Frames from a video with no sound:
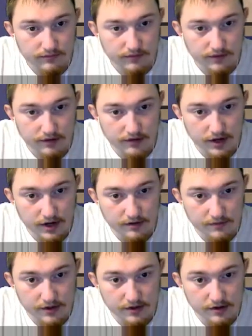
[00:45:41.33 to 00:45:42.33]

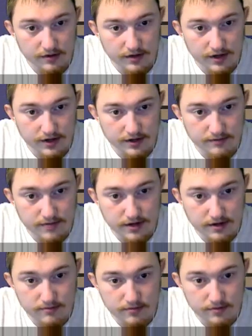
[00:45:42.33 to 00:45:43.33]
Alright, we can go ahead and make
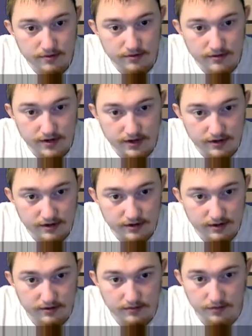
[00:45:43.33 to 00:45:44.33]
a mortar right
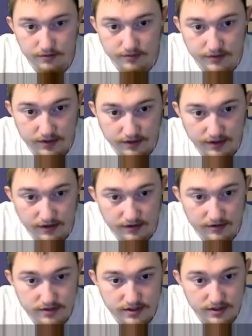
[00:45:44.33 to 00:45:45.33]
here once we get the
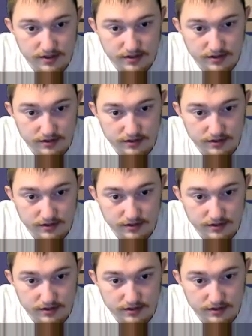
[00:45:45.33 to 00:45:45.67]
energy in.